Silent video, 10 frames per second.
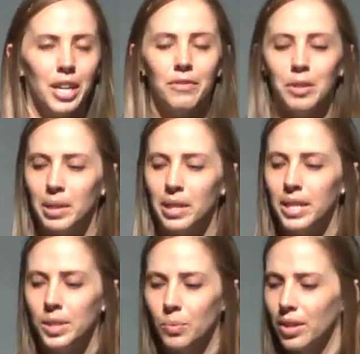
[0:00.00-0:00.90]
If the
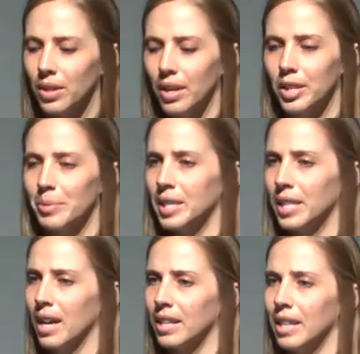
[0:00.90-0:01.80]
police weren't there to
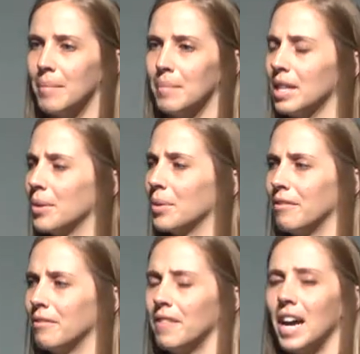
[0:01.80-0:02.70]
protect them, and they were
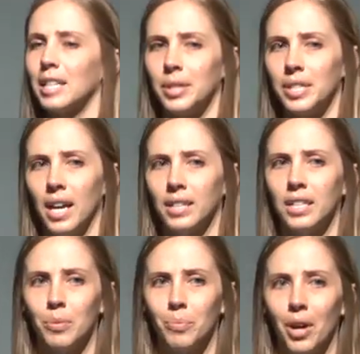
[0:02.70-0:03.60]
in fact
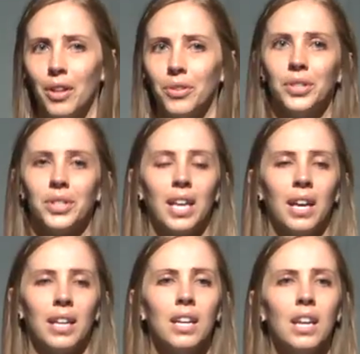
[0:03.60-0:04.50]
protecting the brothels
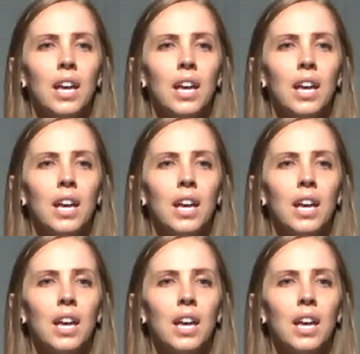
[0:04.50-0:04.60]
and